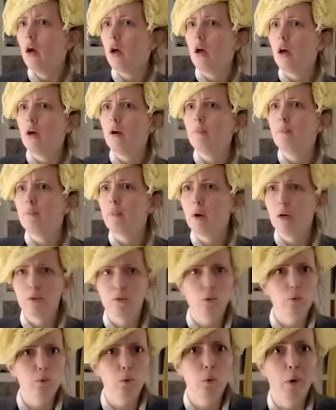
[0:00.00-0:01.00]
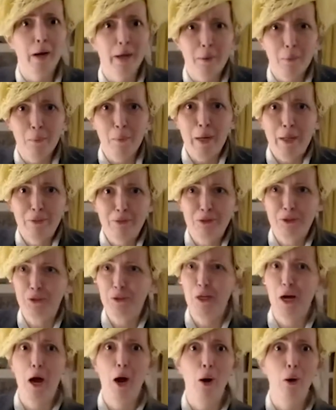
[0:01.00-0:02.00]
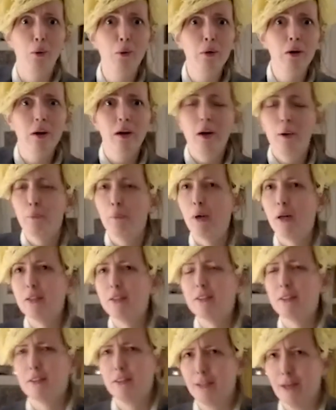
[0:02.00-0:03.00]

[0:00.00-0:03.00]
I don't know why I'm Welsh now, but